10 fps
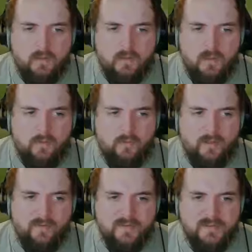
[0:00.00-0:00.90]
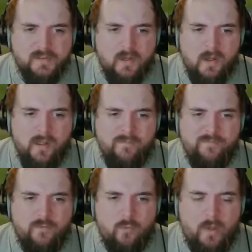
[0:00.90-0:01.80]
Cut away this time
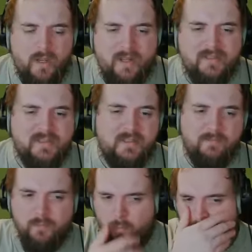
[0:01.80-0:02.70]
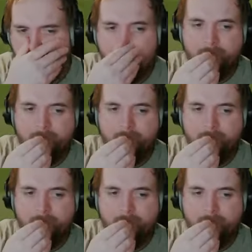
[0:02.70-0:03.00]
for 1 out to deep point.